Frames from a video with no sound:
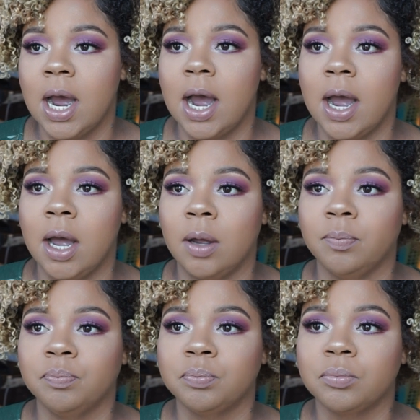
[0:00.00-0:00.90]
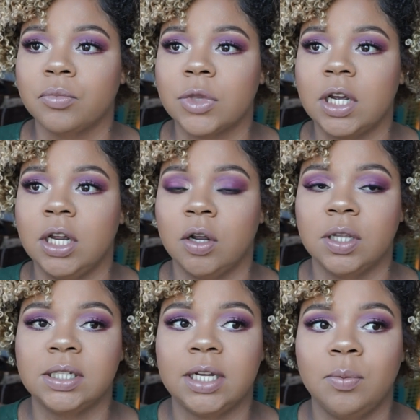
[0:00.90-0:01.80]
You know,
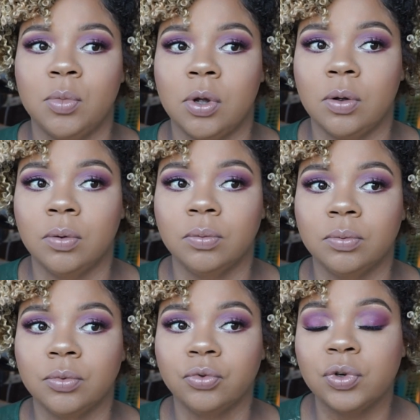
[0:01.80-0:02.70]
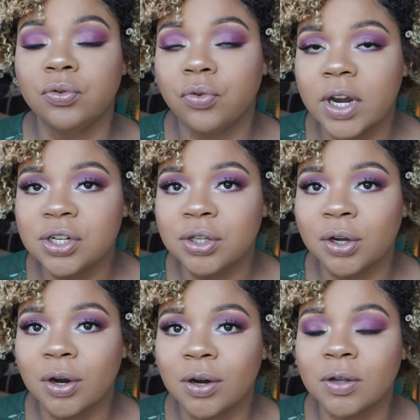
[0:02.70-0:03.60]
the steam will refresh the
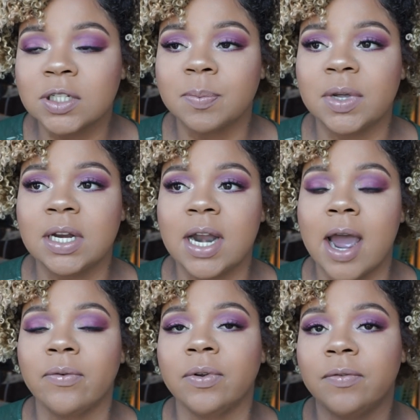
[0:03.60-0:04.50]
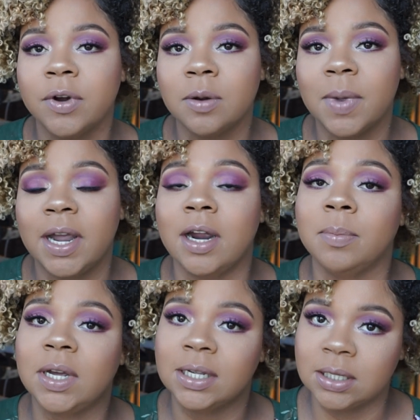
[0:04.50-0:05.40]
curls but not revert my hair
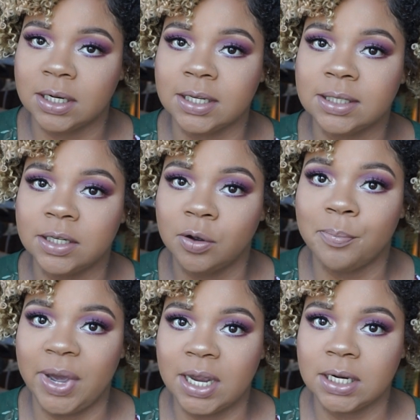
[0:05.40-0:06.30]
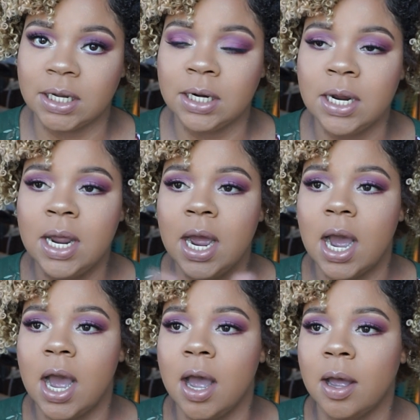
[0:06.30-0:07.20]
because it is still banded.
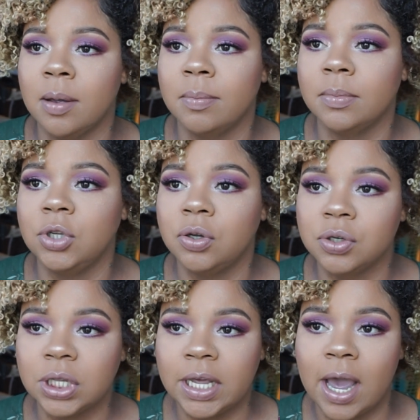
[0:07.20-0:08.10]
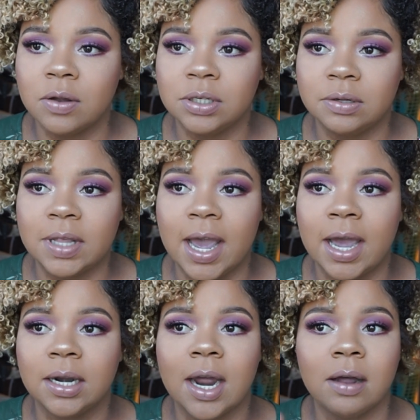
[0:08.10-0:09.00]
Usually I'll do
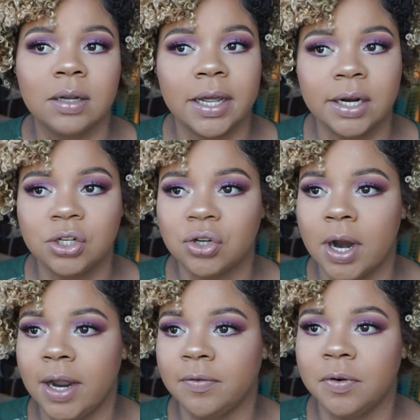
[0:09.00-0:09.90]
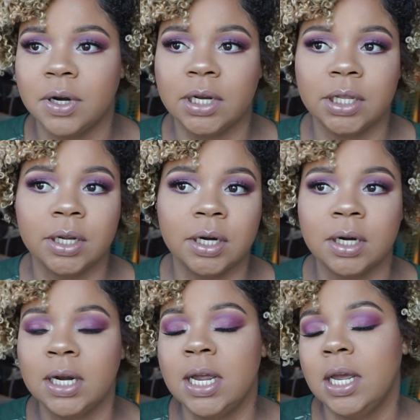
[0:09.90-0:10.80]
that. I'll let it dry for another